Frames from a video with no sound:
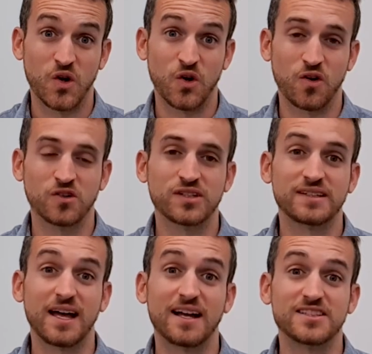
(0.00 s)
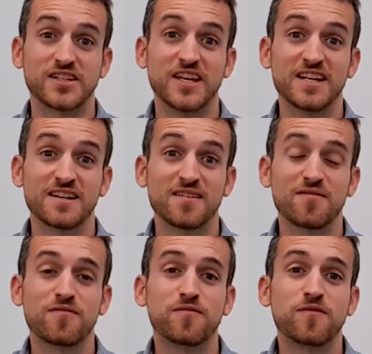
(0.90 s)
Contact us here
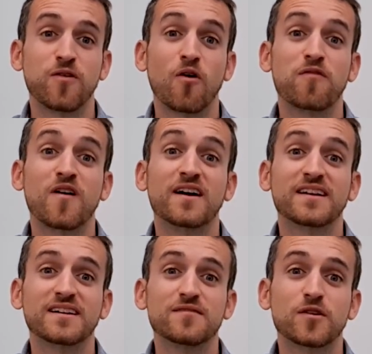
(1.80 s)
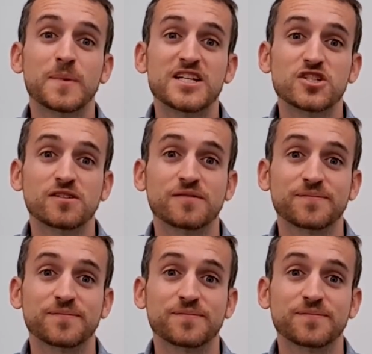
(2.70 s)
for further information.